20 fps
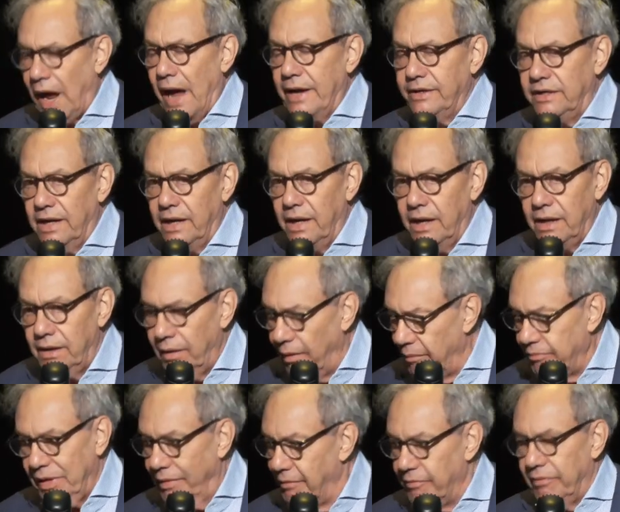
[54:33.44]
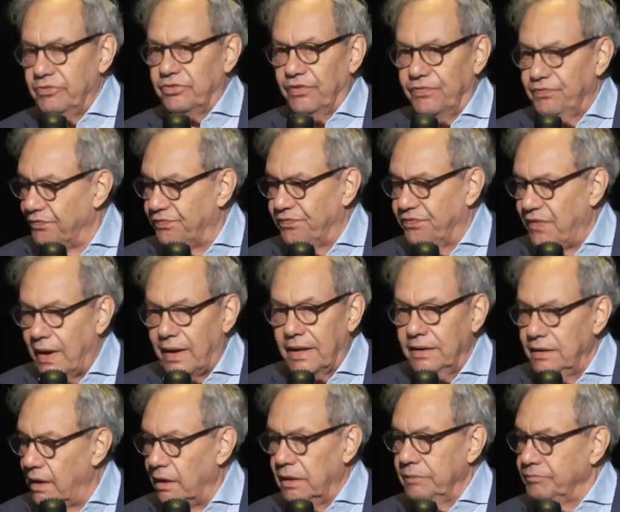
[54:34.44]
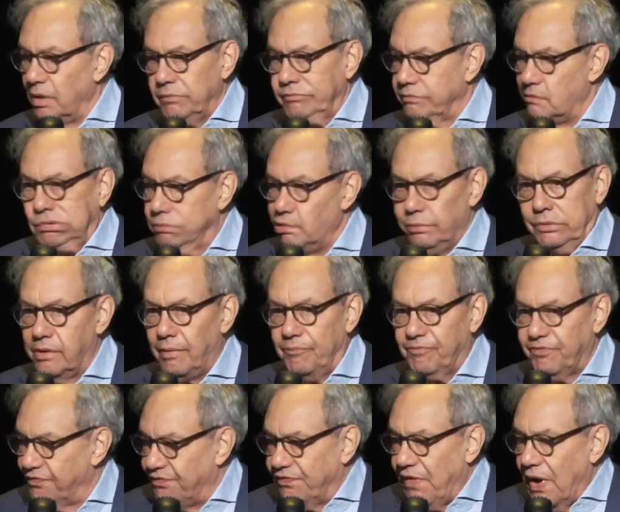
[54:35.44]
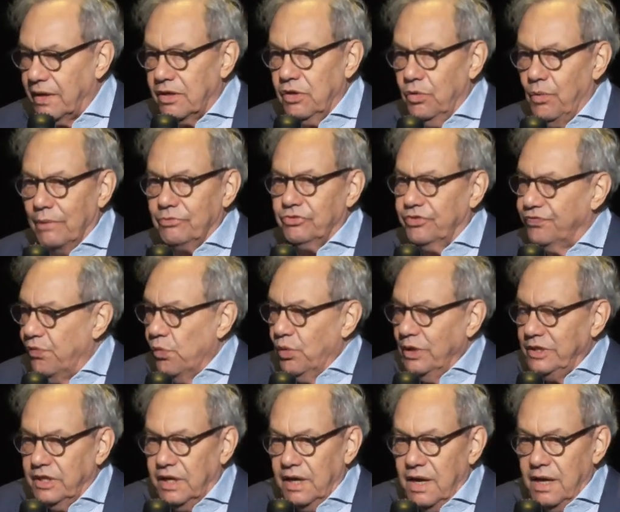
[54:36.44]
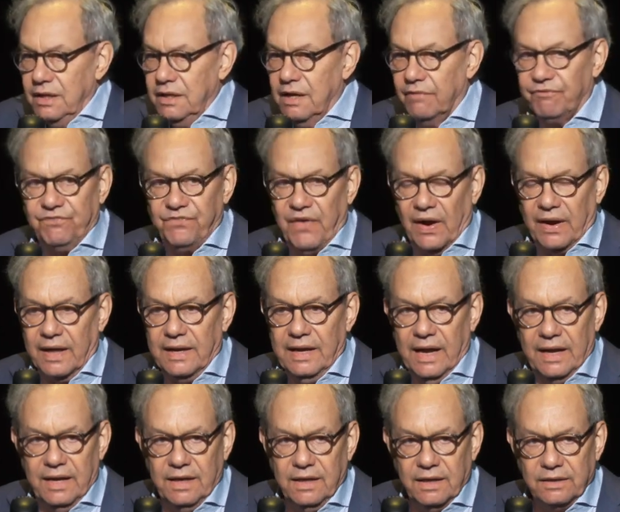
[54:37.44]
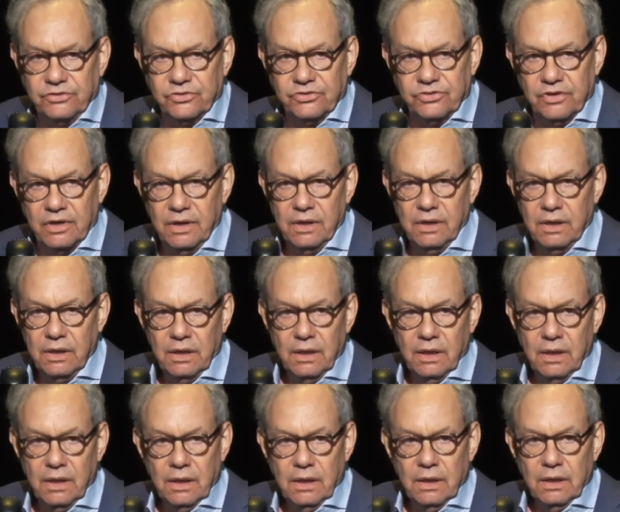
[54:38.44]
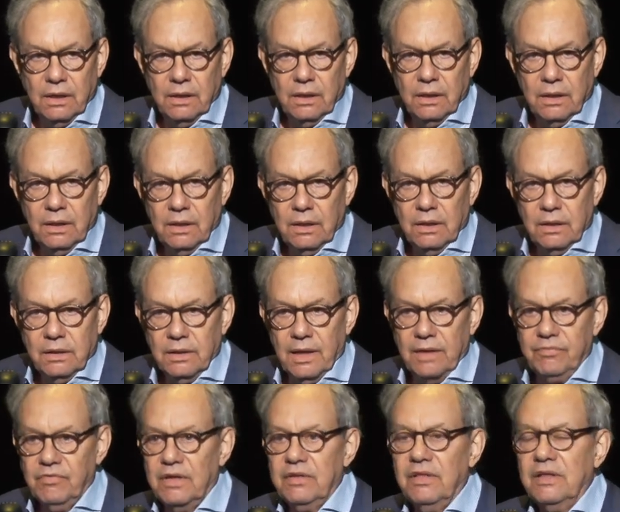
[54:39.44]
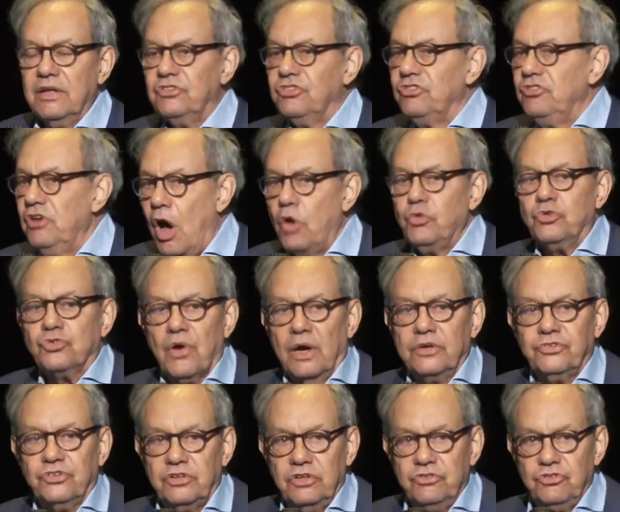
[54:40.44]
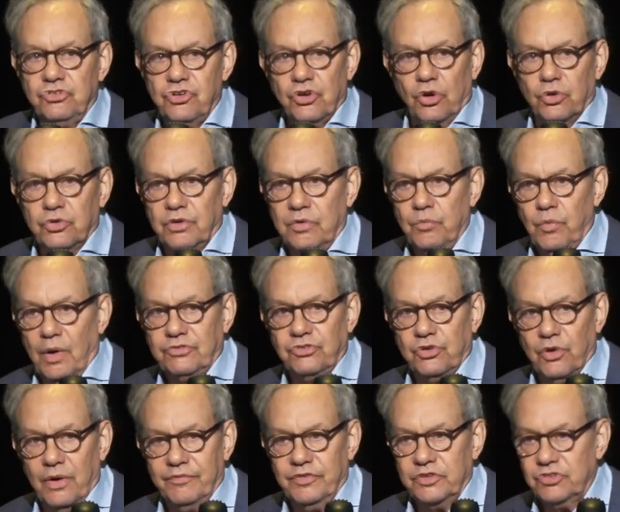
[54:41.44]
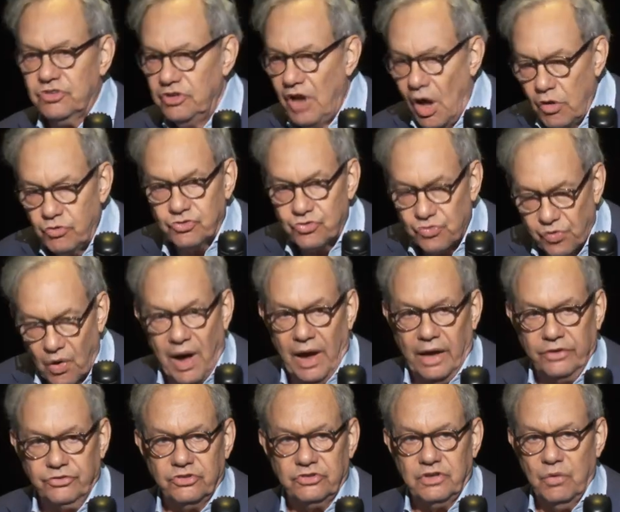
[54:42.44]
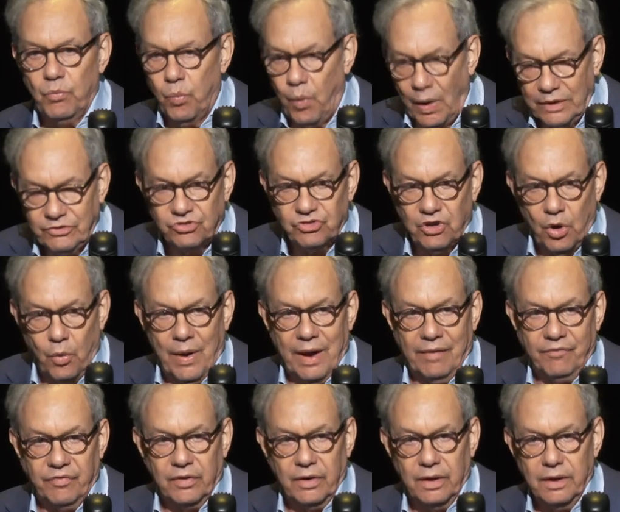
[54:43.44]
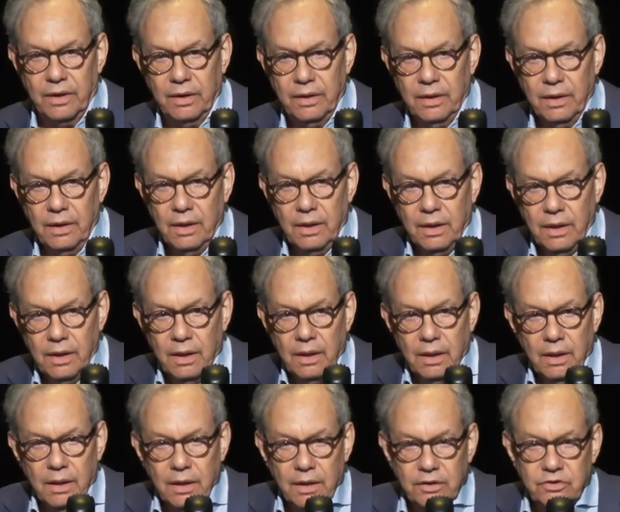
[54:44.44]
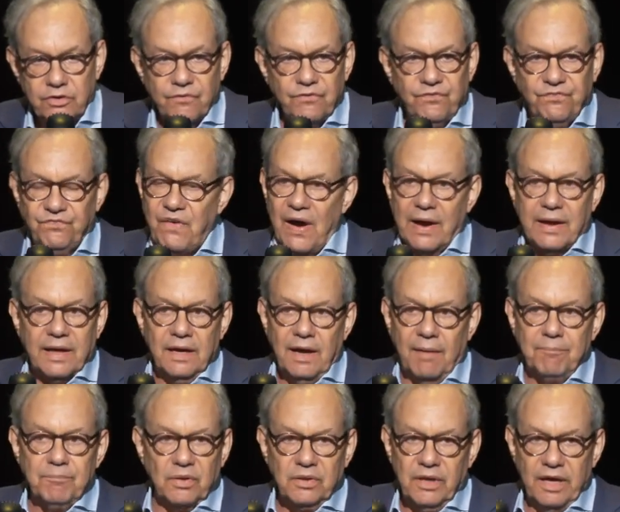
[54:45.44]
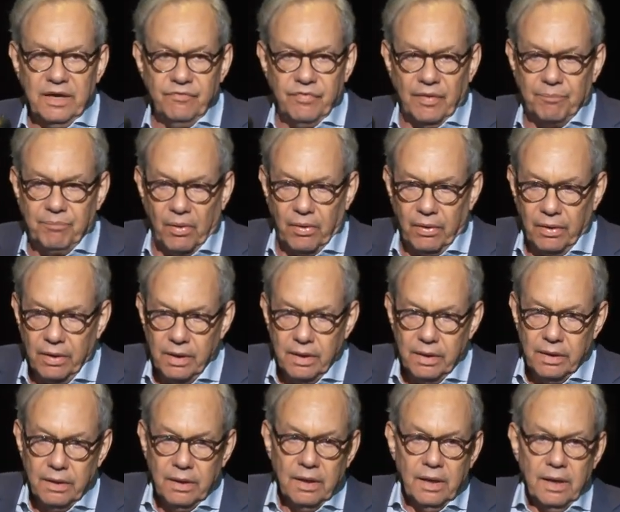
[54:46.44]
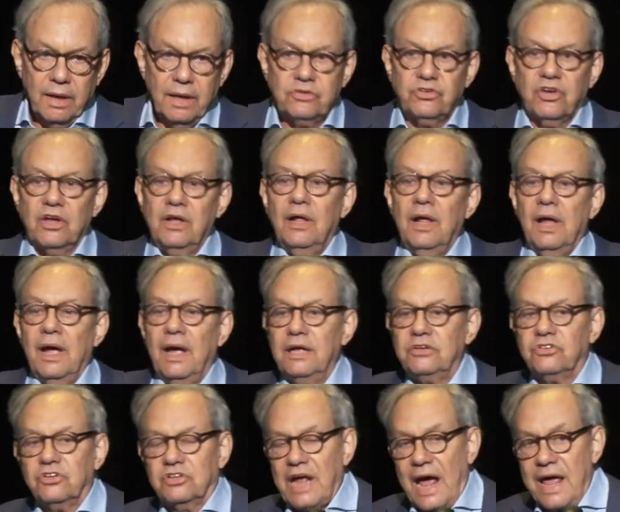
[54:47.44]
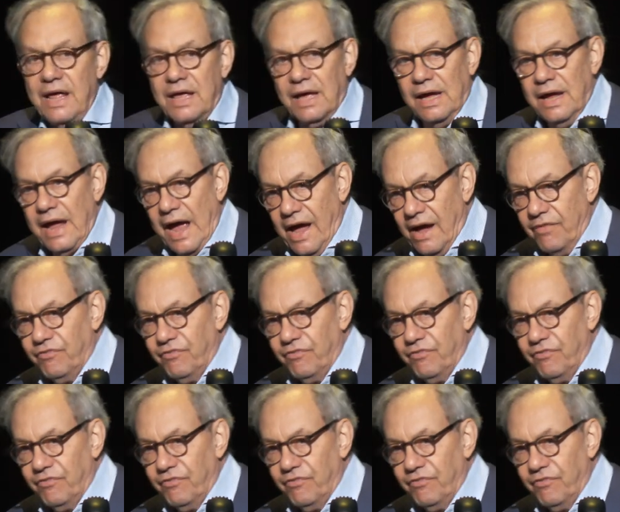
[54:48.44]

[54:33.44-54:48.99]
I did. I was fucking, fuck you, I was 14, you fucking idiots. It's no trust in the children whatsoever. It's no trust whatsoever. It's fucking unbelievable. It's taking